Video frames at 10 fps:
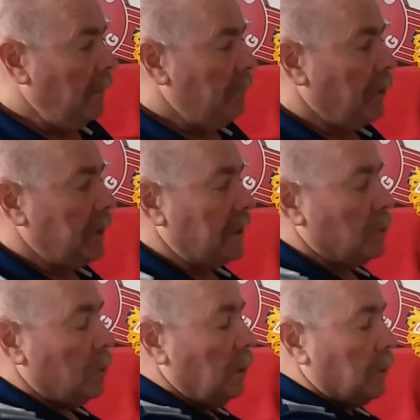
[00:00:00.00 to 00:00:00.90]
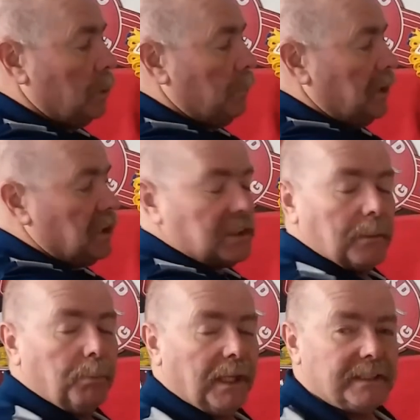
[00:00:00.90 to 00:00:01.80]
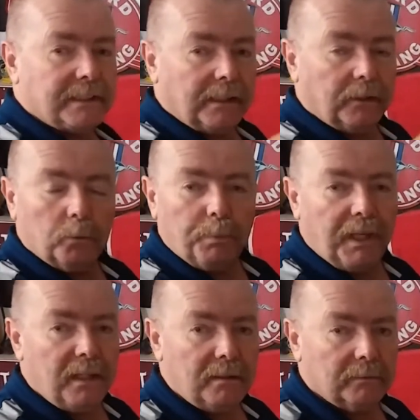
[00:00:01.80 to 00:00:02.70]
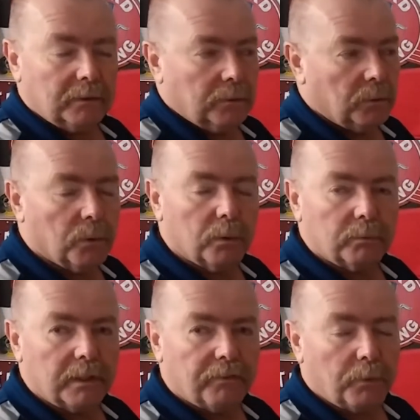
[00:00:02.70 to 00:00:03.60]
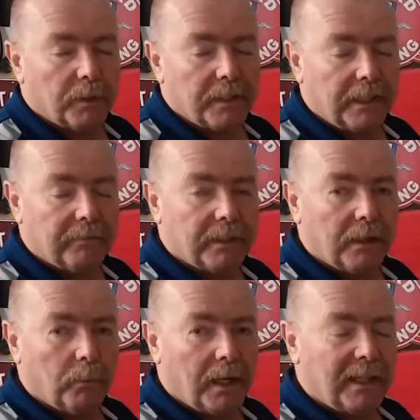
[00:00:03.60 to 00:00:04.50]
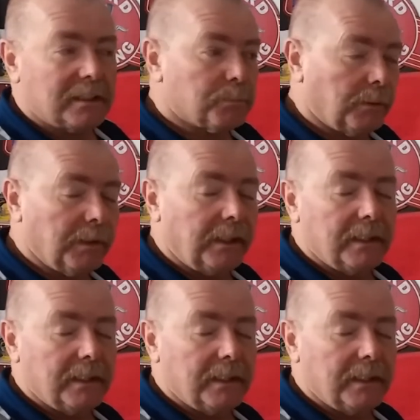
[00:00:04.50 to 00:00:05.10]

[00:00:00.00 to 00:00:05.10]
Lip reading: but that's all. It could be just a plastic little pin, or if you want to think of it that way, that's probably the